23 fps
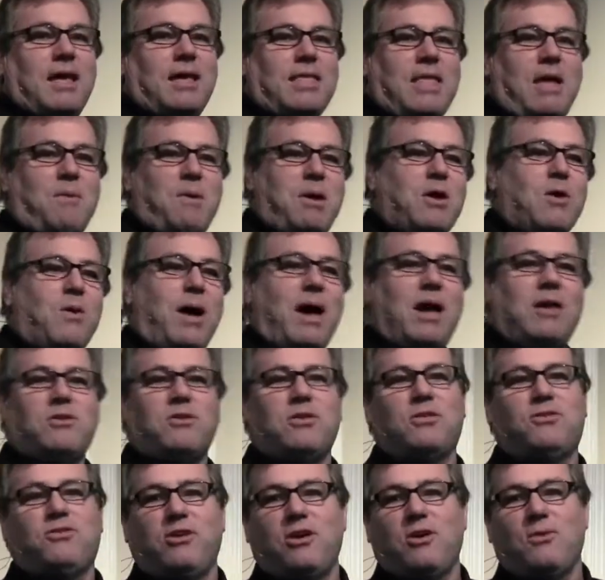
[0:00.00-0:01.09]
Now, we go out
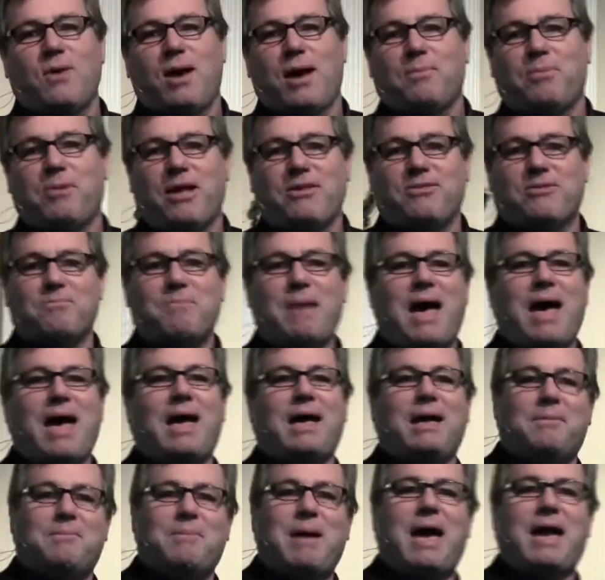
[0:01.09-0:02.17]
to the cheerwine place and
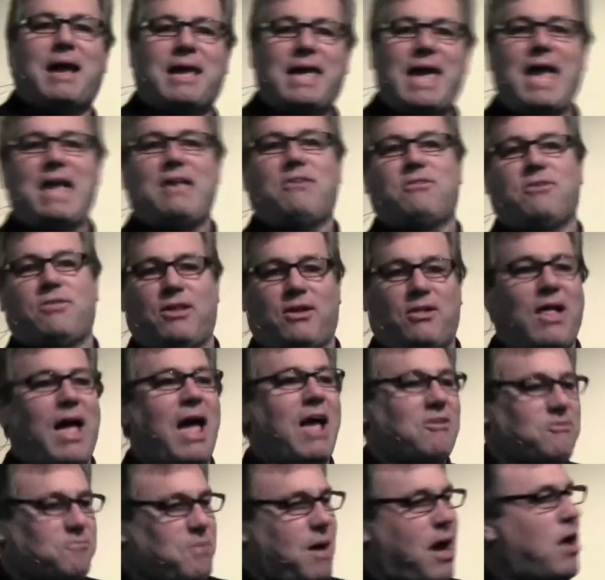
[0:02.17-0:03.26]
buy, buy a case of the
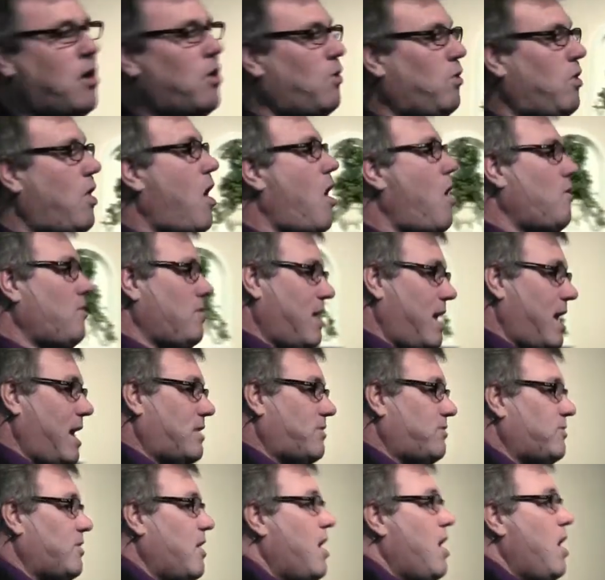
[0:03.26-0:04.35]
glass bottle long
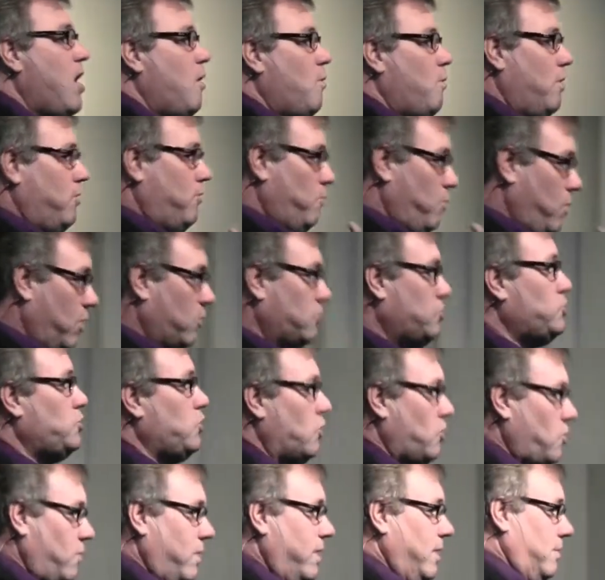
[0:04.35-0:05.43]
necks with real
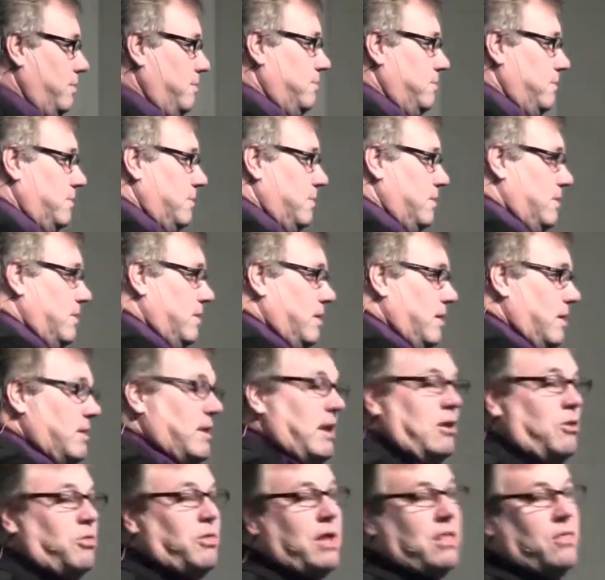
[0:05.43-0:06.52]
sugar in them.
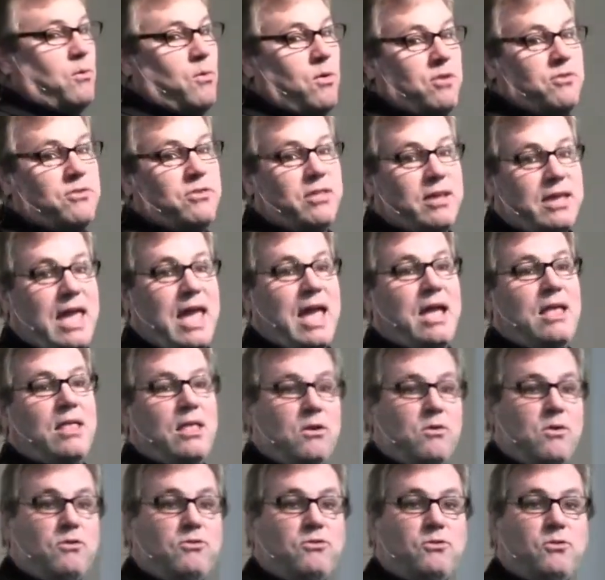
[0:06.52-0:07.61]
You think the ones in the can at
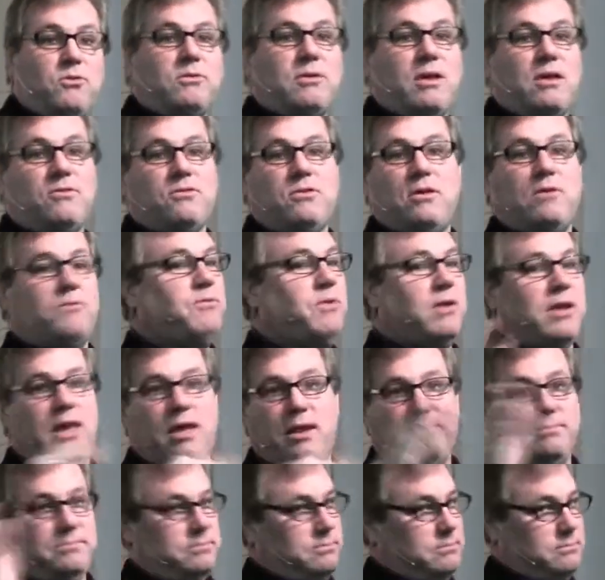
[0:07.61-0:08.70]
the grocery store taste good? Forget
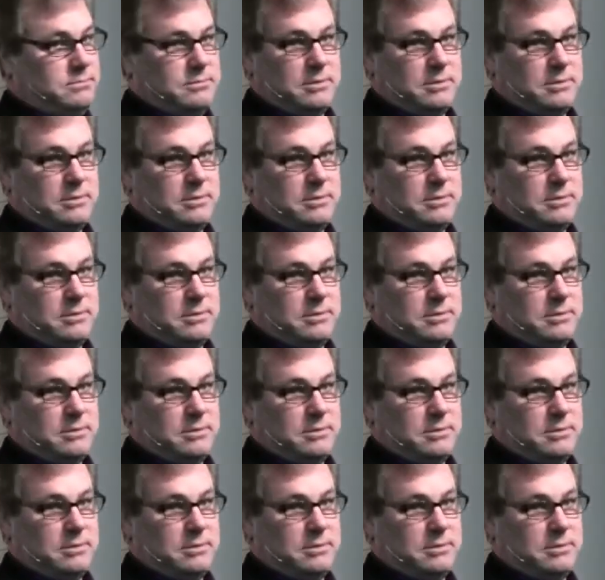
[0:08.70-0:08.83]
them.